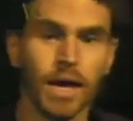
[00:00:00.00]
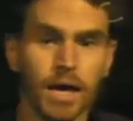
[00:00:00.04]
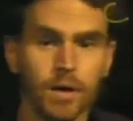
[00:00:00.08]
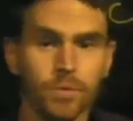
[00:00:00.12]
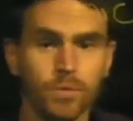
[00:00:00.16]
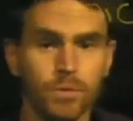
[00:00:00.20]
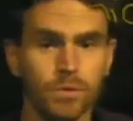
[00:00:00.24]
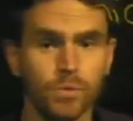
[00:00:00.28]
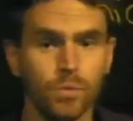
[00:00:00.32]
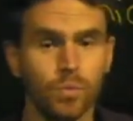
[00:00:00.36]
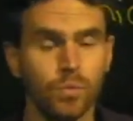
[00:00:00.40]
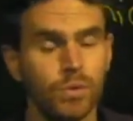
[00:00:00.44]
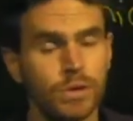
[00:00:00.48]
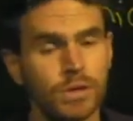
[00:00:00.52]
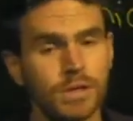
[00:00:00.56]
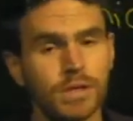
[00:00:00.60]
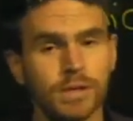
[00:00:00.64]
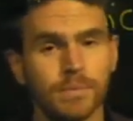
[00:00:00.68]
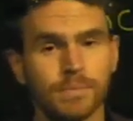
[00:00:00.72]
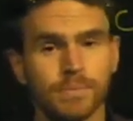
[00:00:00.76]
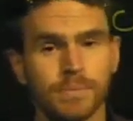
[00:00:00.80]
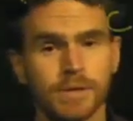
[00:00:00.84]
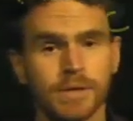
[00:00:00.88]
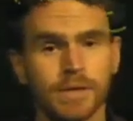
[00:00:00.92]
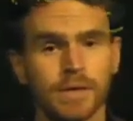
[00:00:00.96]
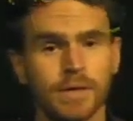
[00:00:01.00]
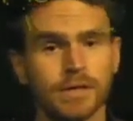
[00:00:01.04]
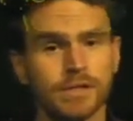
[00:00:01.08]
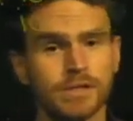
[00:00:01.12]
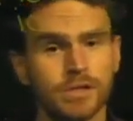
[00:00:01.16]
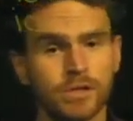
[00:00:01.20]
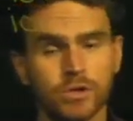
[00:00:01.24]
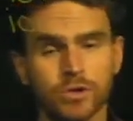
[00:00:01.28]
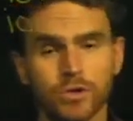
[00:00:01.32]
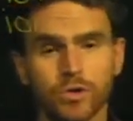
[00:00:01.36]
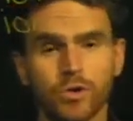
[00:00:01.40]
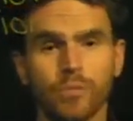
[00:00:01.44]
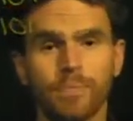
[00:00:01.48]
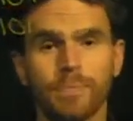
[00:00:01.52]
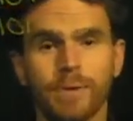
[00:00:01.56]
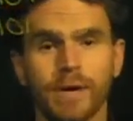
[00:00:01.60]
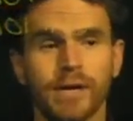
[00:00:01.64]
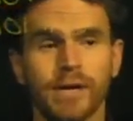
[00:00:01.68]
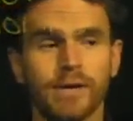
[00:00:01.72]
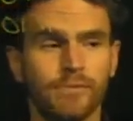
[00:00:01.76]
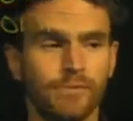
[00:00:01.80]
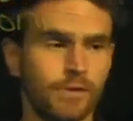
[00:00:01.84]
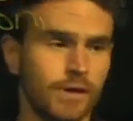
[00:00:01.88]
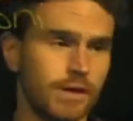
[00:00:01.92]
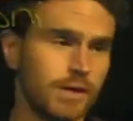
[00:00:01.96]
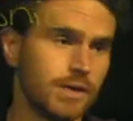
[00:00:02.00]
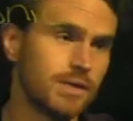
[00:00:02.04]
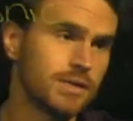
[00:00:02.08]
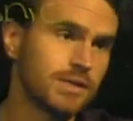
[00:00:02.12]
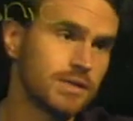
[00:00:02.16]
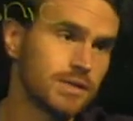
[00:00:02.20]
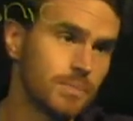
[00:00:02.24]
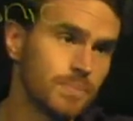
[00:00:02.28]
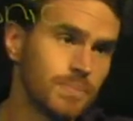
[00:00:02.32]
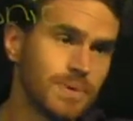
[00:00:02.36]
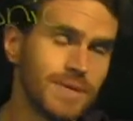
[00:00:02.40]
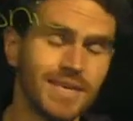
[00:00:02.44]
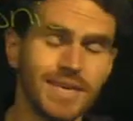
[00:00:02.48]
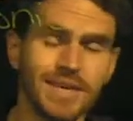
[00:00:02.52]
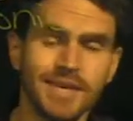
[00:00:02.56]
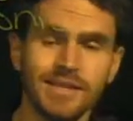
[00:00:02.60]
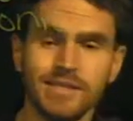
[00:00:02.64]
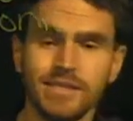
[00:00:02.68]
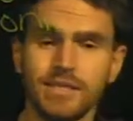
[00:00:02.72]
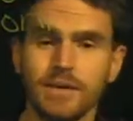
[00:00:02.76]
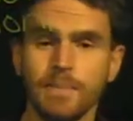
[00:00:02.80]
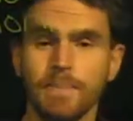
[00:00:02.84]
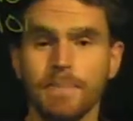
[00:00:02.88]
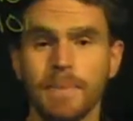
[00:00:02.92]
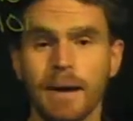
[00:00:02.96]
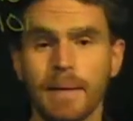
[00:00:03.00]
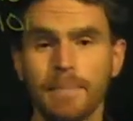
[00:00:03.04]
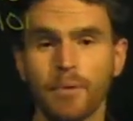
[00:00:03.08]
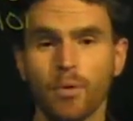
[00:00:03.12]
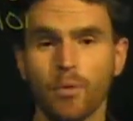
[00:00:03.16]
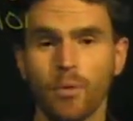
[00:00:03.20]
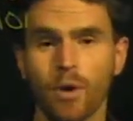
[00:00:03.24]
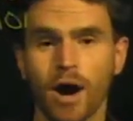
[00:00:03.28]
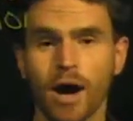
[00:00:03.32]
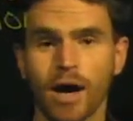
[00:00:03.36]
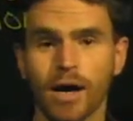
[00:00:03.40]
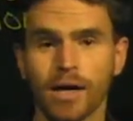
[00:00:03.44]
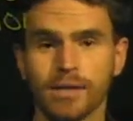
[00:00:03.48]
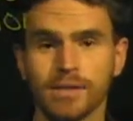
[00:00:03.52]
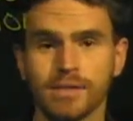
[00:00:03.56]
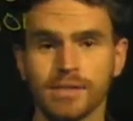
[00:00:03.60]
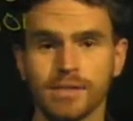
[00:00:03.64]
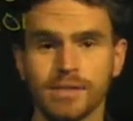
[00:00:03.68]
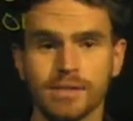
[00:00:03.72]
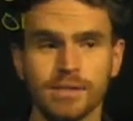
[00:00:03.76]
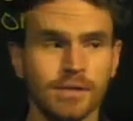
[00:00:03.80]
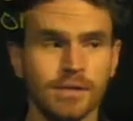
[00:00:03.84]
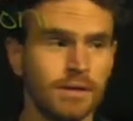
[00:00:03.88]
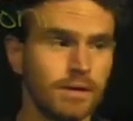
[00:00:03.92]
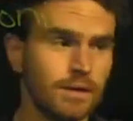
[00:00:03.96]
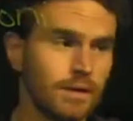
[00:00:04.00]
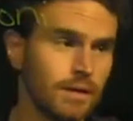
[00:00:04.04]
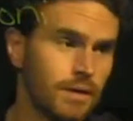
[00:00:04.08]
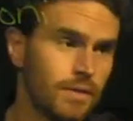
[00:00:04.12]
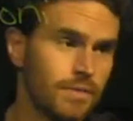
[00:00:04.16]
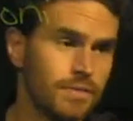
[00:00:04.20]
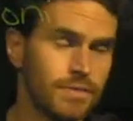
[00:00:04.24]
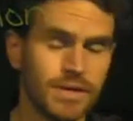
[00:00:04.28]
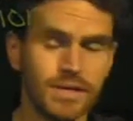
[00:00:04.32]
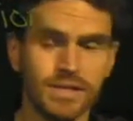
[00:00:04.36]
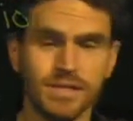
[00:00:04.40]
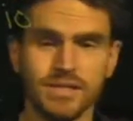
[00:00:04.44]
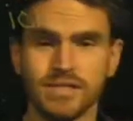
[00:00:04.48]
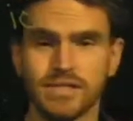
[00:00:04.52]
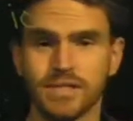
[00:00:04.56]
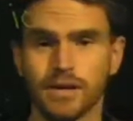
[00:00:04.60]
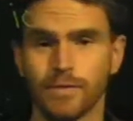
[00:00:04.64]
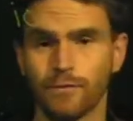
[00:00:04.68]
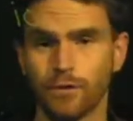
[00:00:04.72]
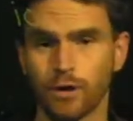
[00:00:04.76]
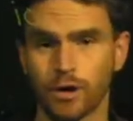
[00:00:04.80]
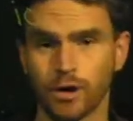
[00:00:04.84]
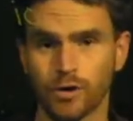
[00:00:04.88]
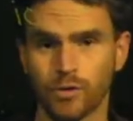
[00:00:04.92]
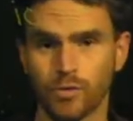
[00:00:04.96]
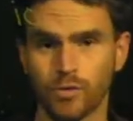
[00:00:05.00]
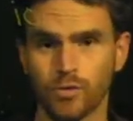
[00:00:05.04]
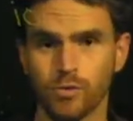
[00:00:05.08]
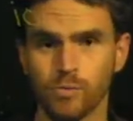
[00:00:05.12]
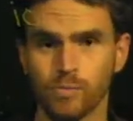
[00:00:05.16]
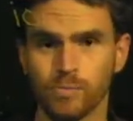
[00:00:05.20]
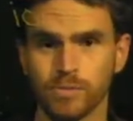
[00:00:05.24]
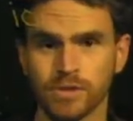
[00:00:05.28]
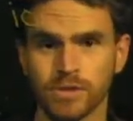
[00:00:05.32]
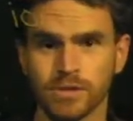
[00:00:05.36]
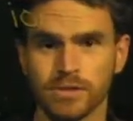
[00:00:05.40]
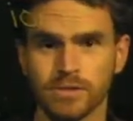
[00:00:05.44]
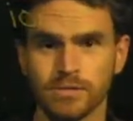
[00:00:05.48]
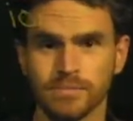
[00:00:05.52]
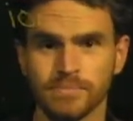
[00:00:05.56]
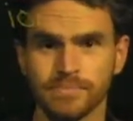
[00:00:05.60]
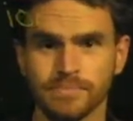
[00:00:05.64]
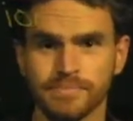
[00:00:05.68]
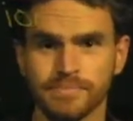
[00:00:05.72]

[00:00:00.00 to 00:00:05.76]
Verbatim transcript: it would really be to your benefit to begin to memorize these different groups.